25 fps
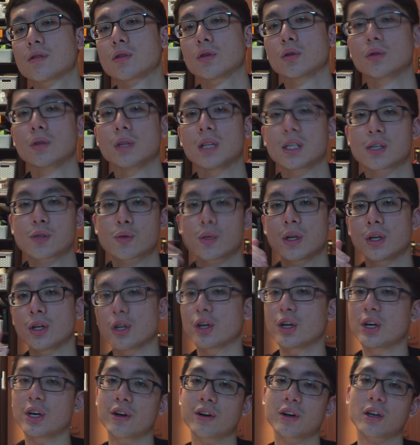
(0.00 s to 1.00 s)
so that's why
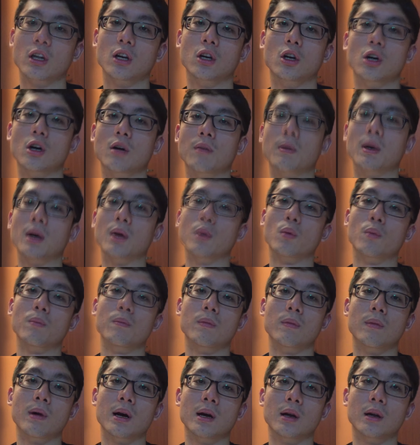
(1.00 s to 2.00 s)
you're hearing a lot
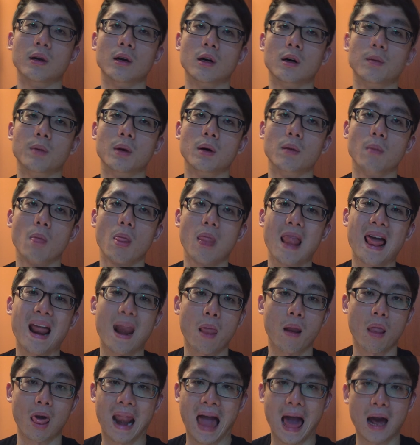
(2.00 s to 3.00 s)
about my about blah
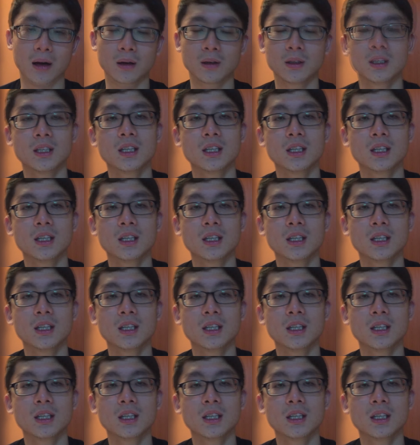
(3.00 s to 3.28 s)
blah blah.